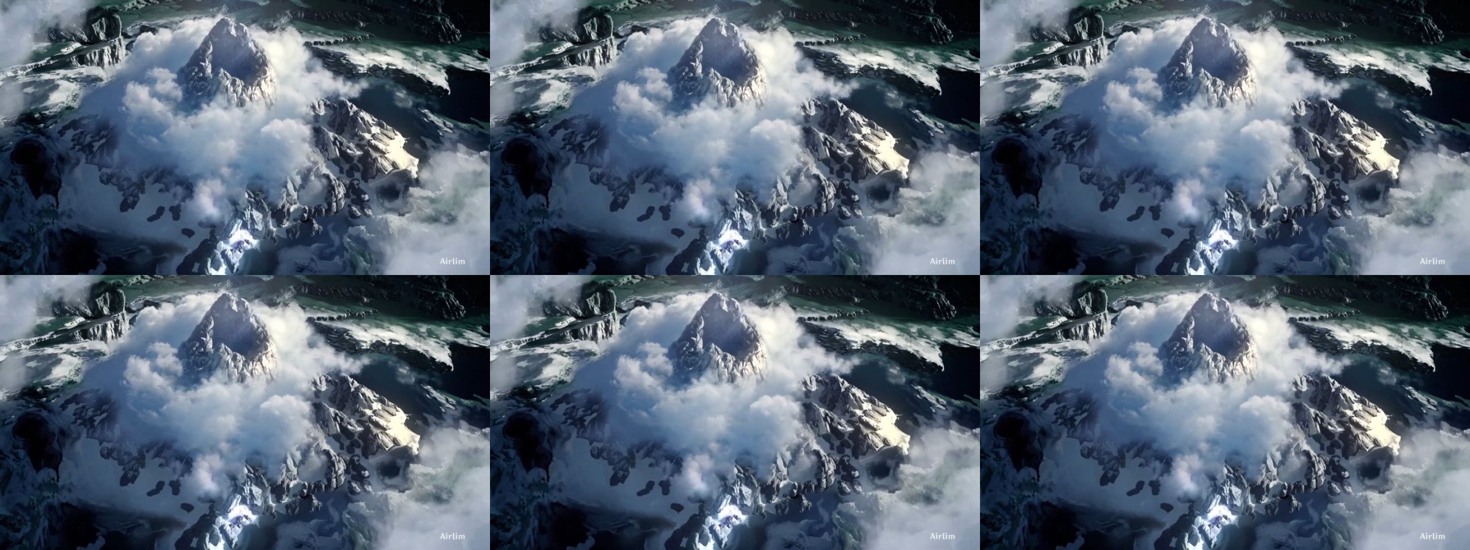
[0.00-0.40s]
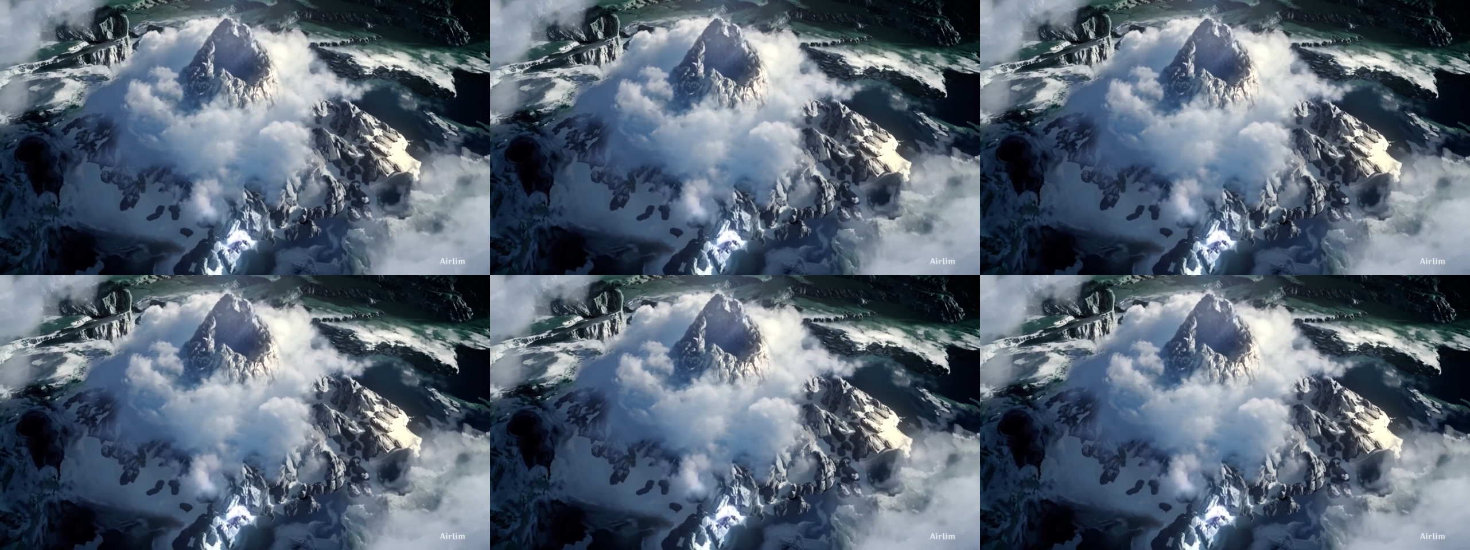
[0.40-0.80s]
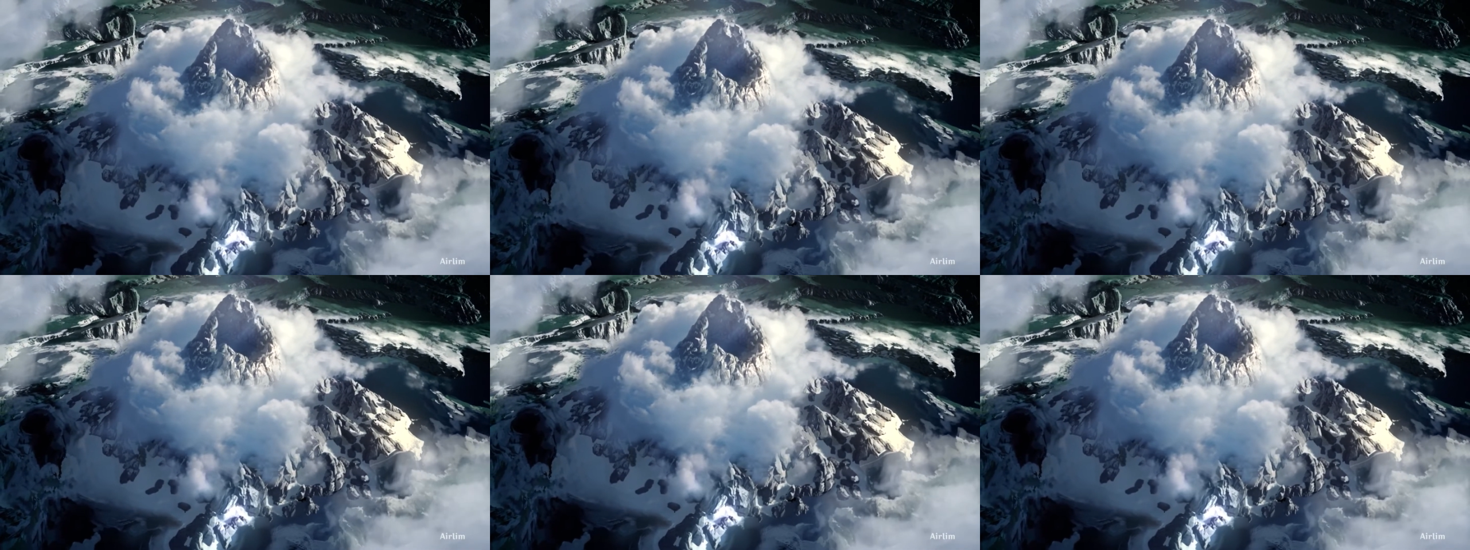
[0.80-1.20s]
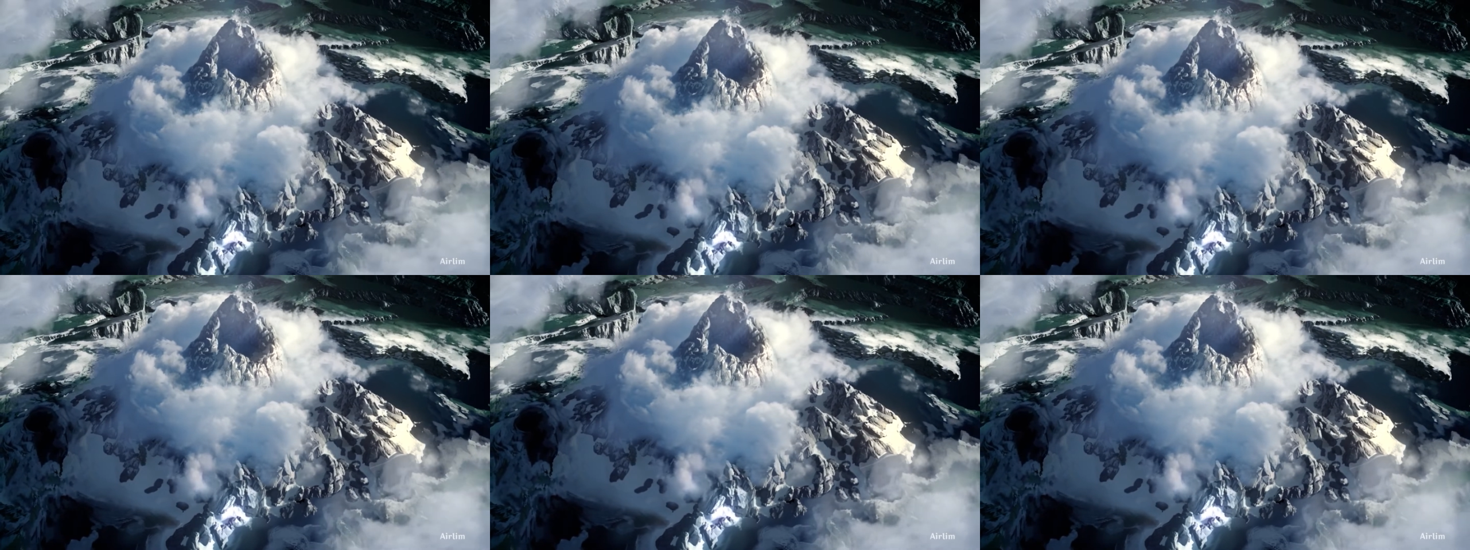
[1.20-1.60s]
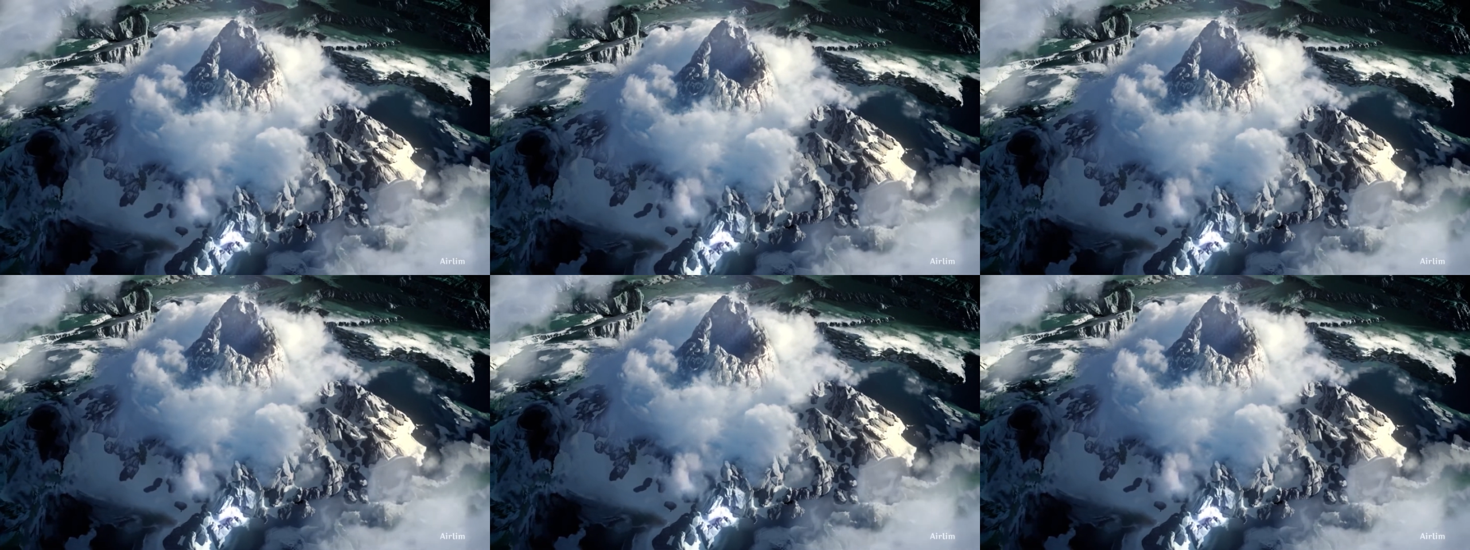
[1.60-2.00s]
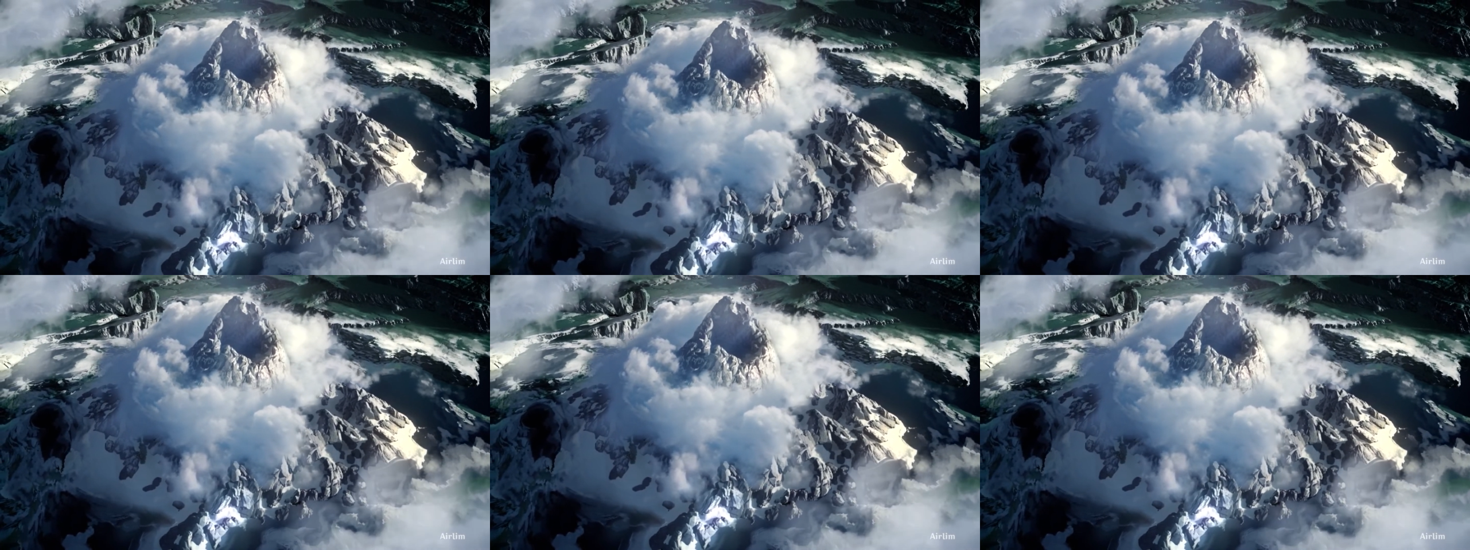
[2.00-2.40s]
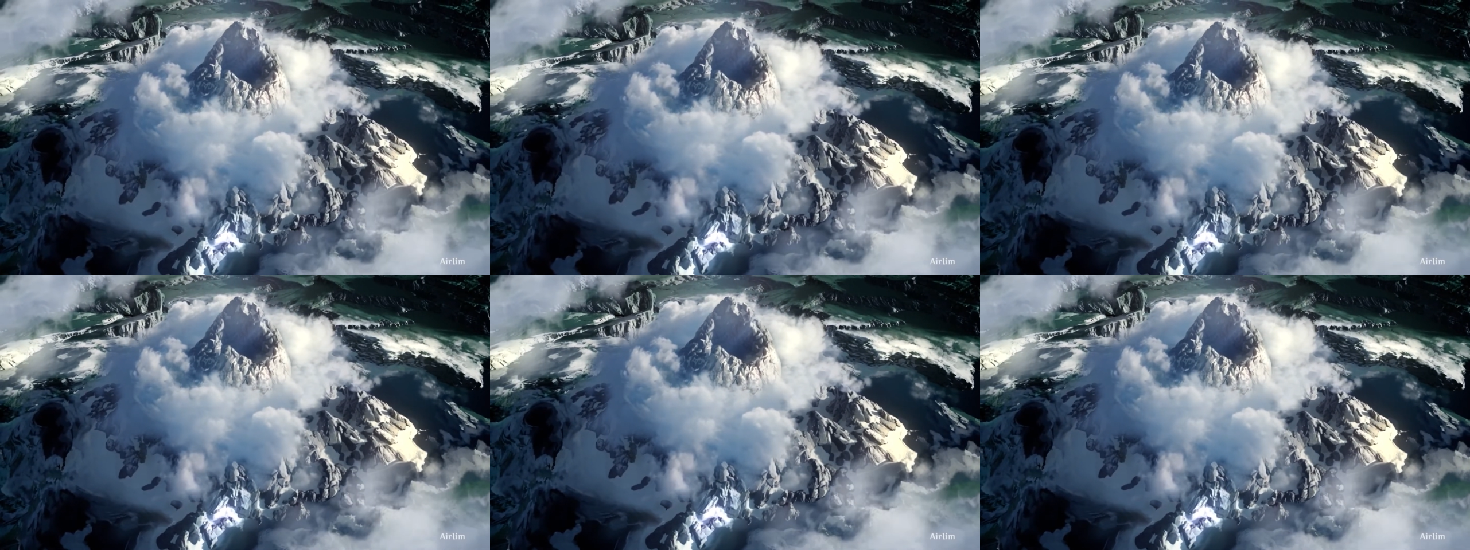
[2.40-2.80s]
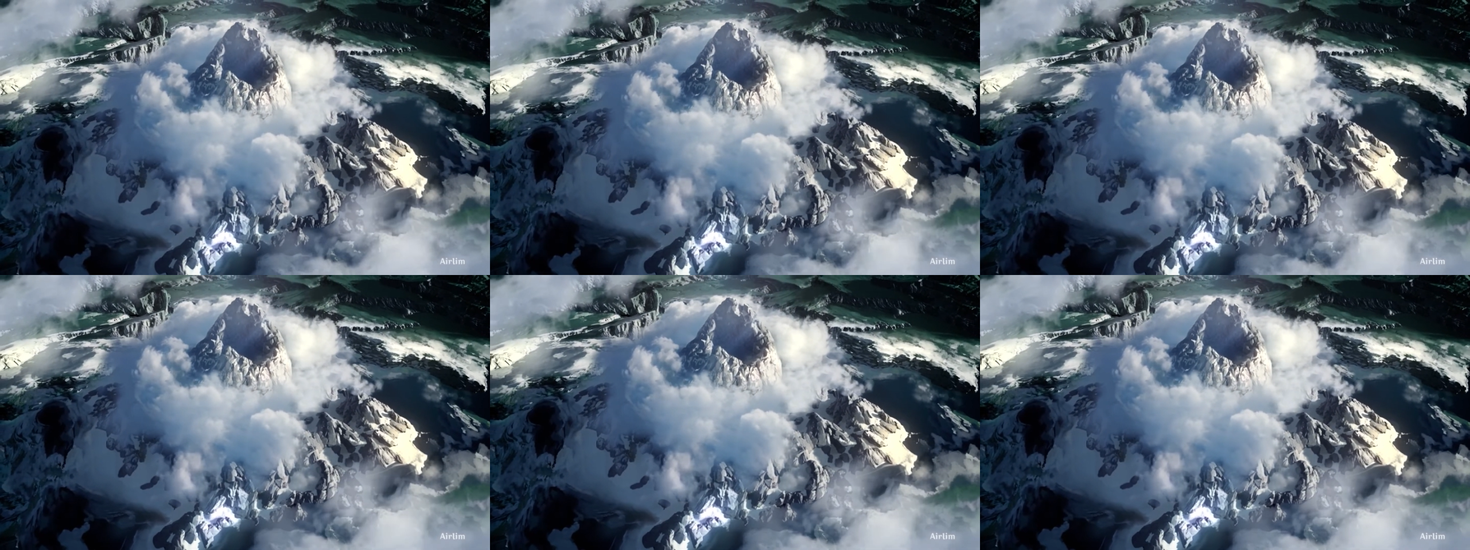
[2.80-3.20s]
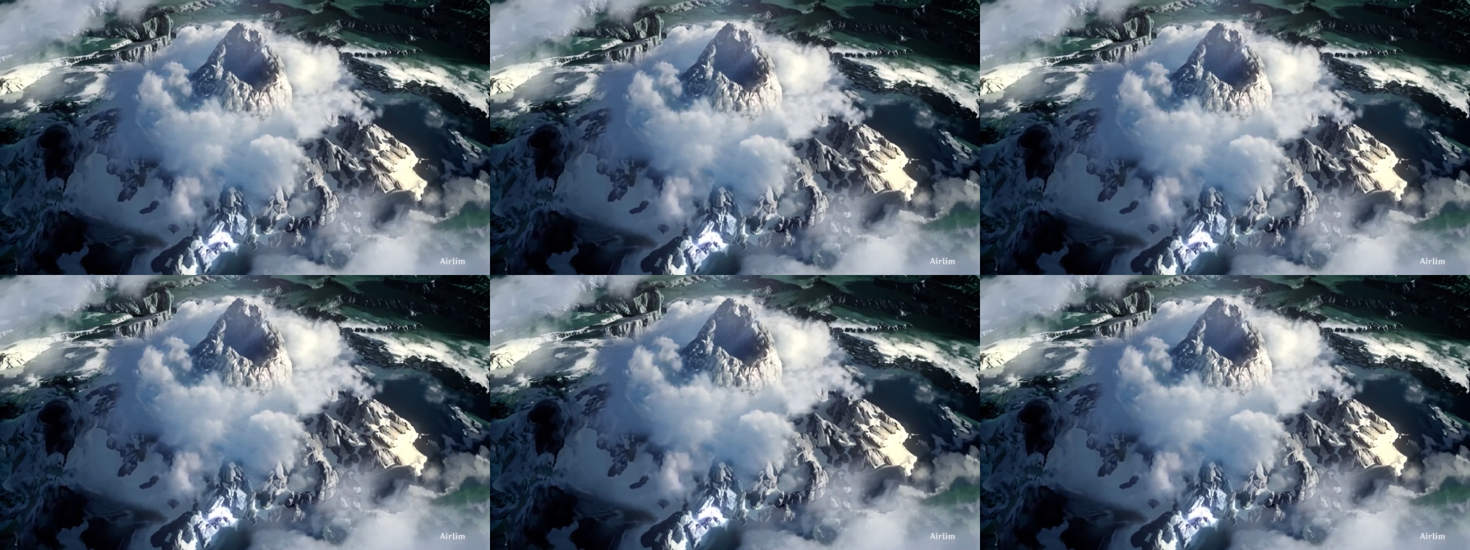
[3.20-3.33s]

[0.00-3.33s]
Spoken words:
[unreadable: no face in view]